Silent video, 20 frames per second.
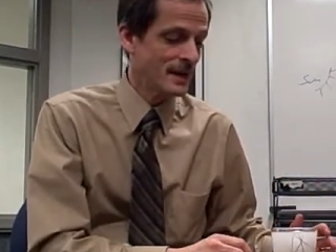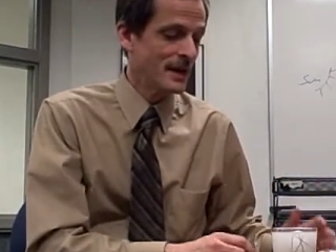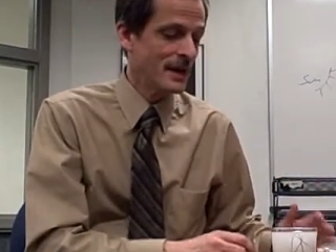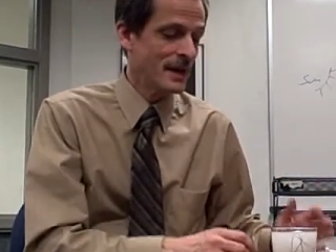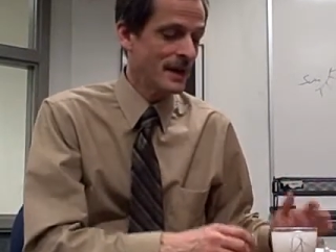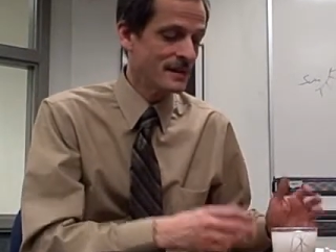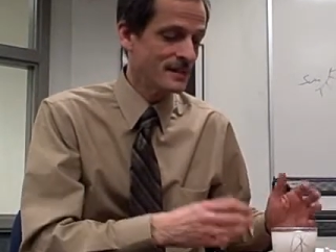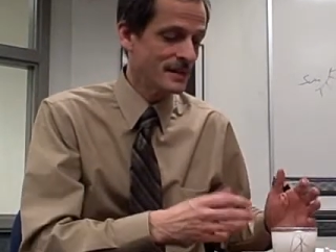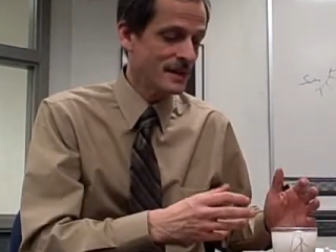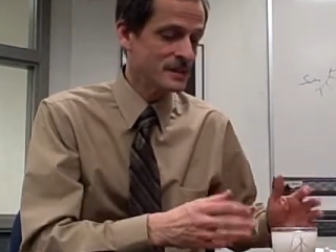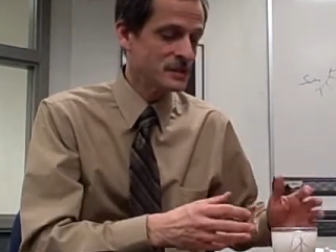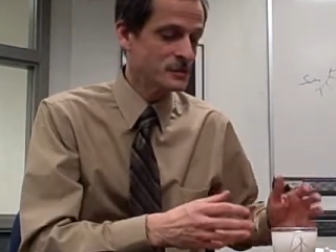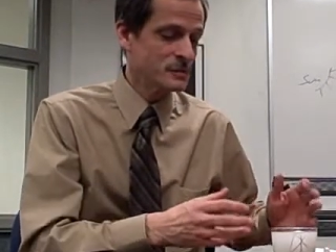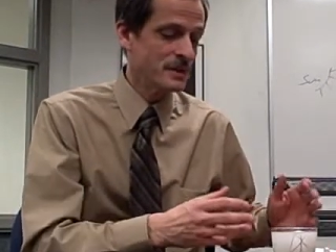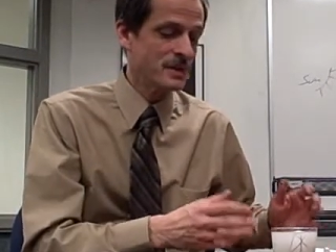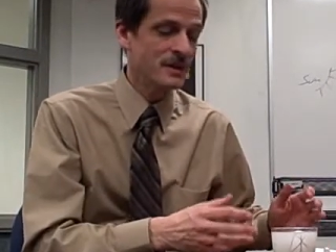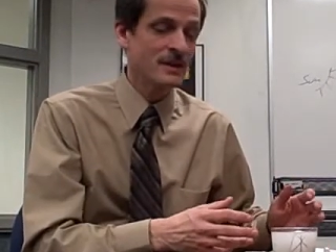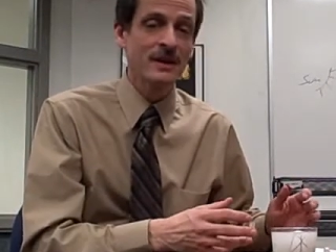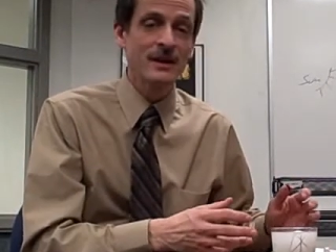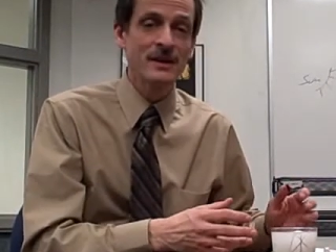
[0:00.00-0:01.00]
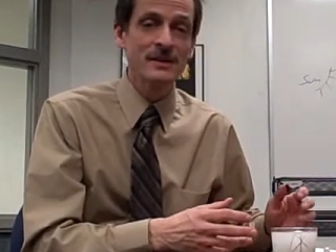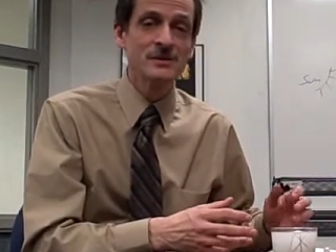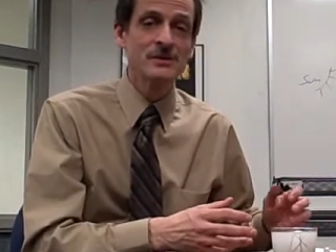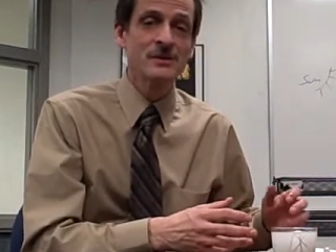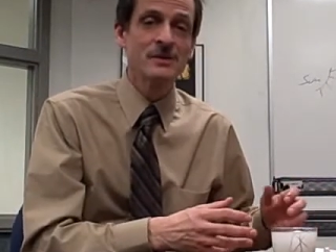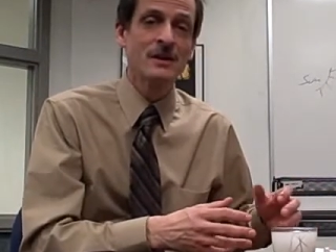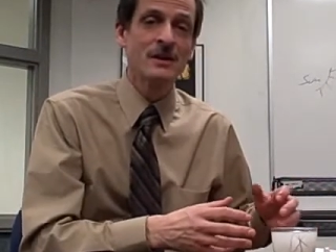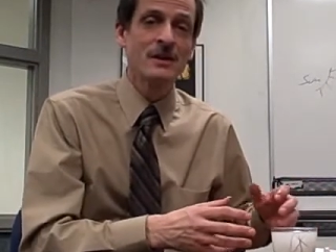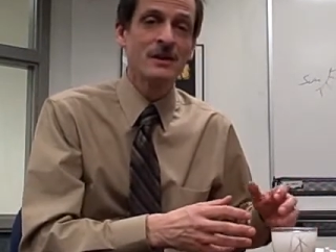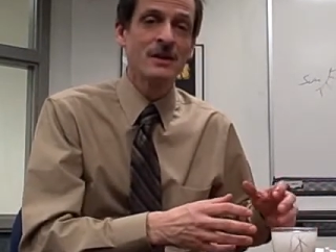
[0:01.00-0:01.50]
And that's because
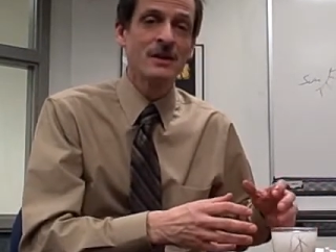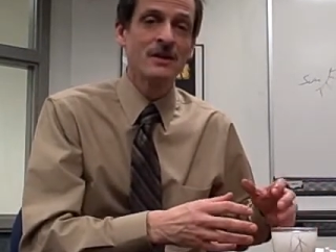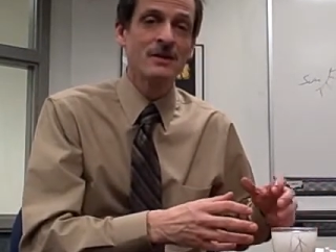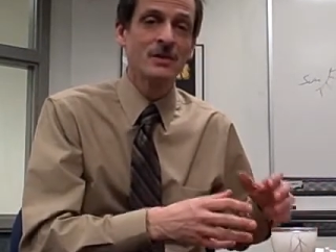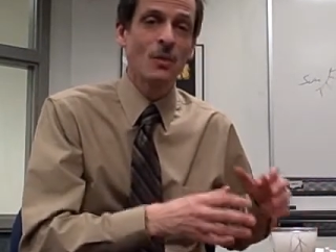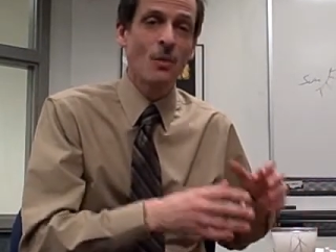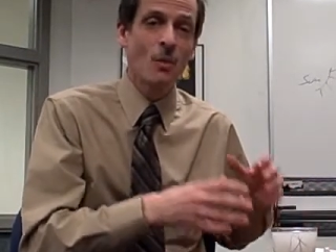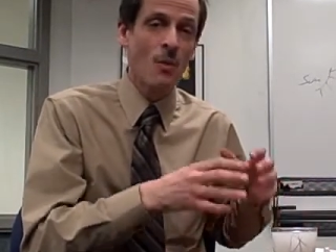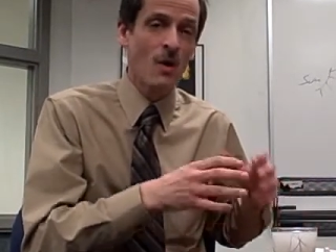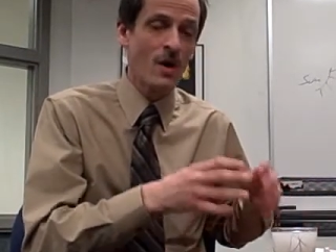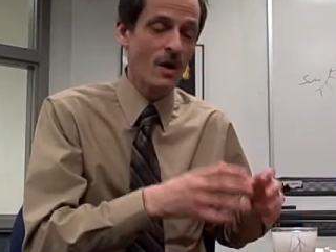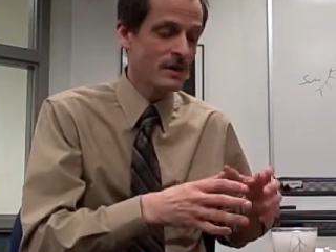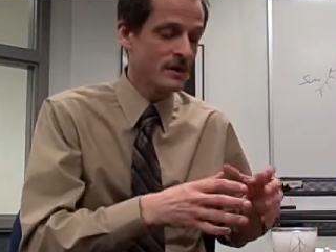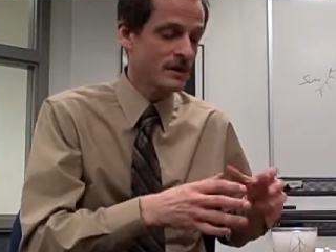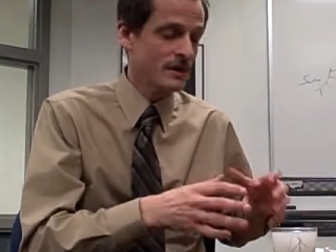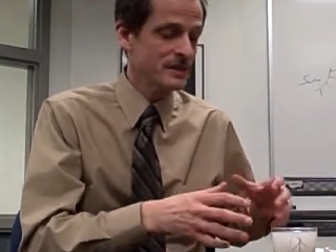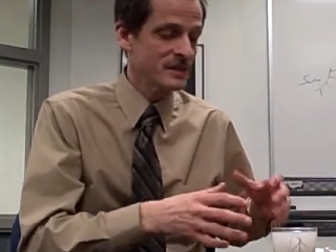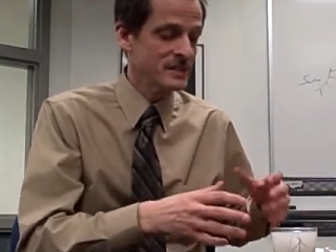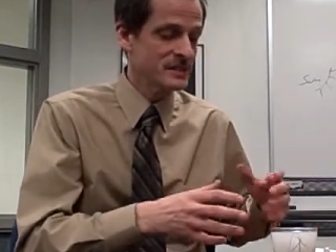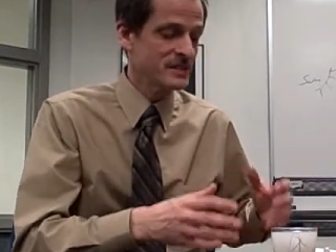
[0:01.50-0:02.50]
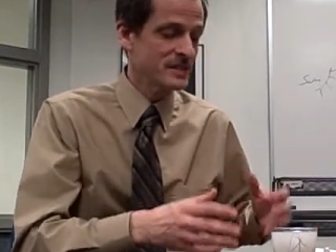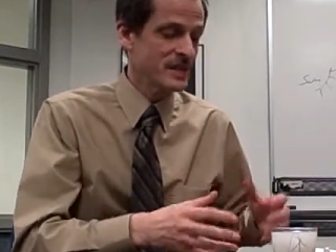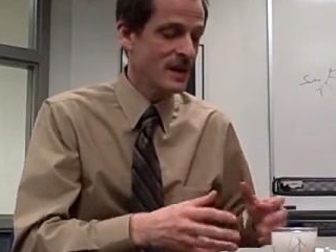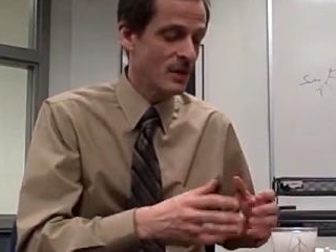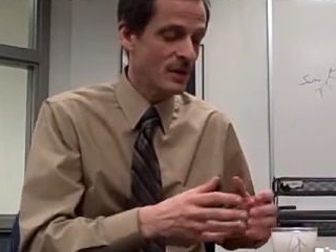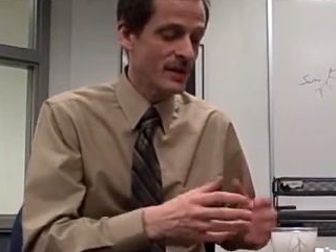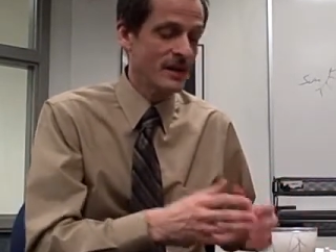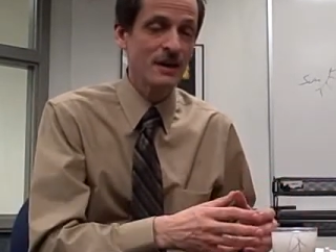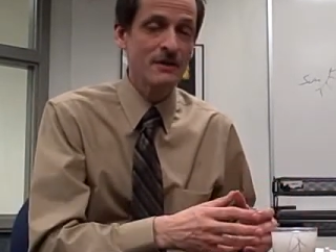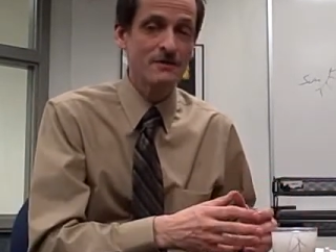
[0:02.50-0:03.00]
the water is now
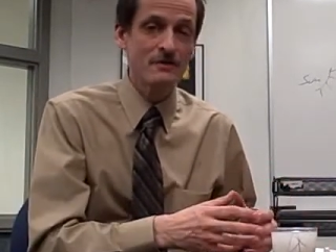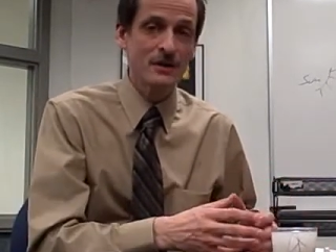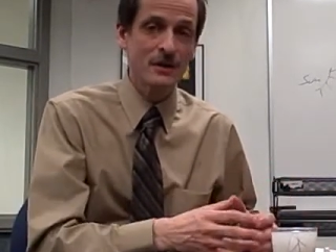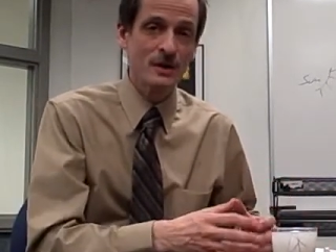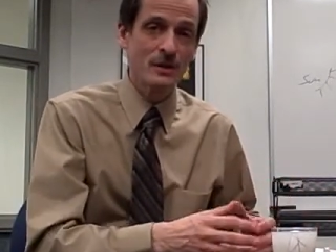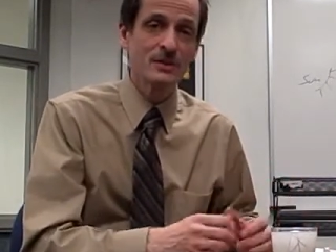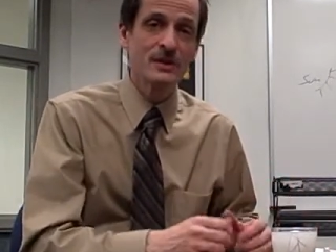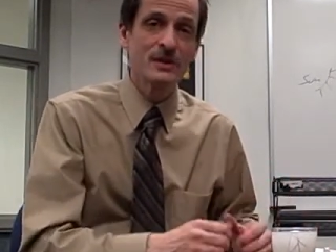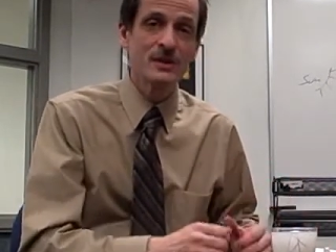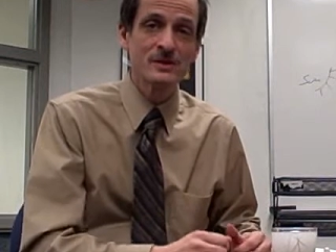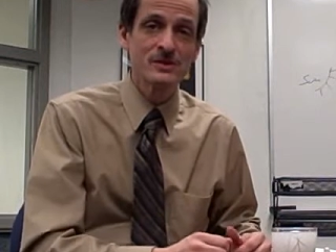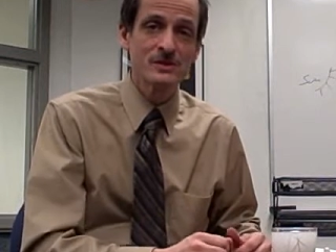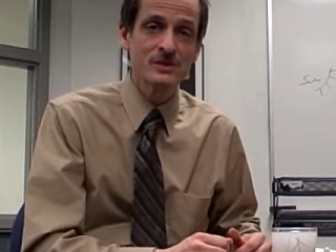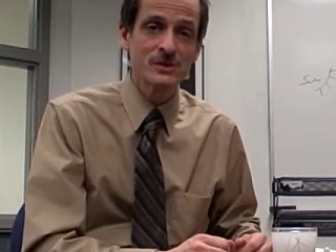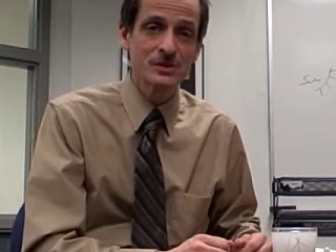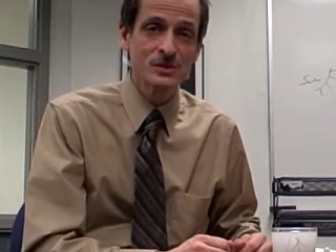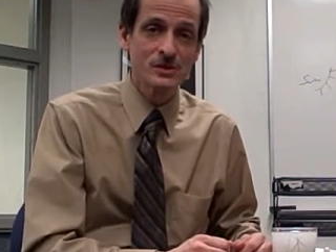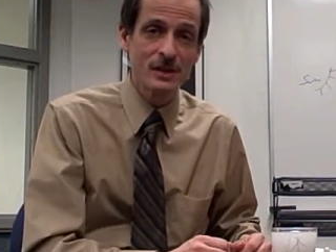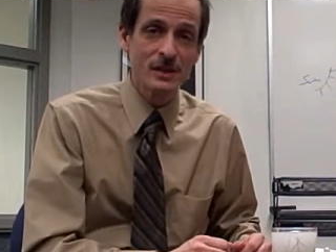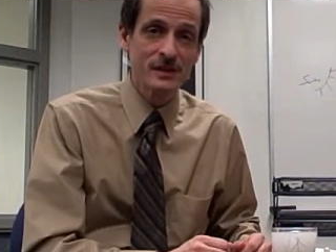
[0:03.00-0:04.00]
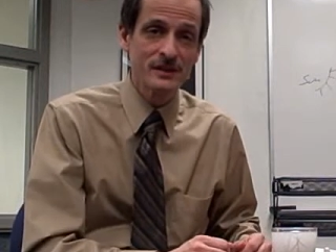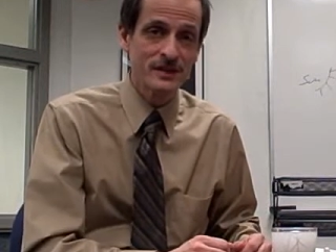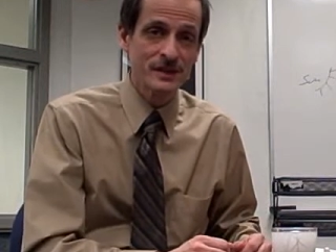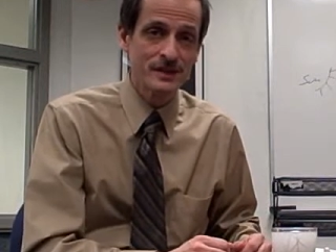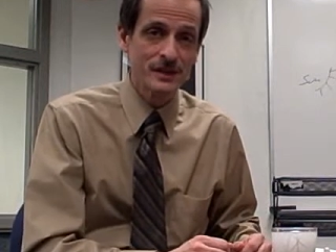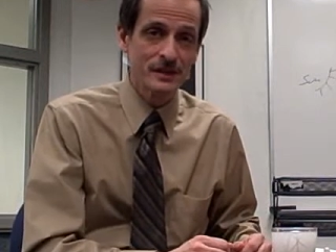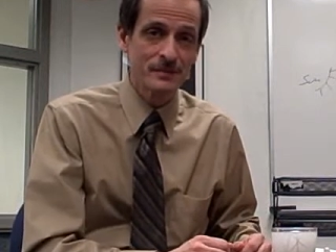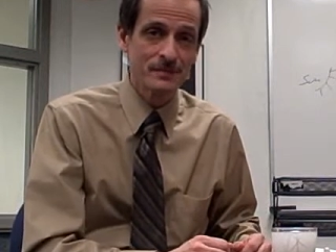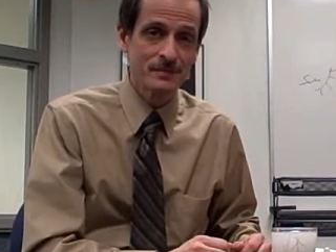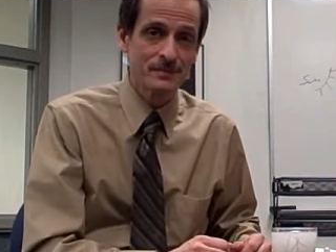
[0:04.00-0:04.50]
heavier because of the salt in it.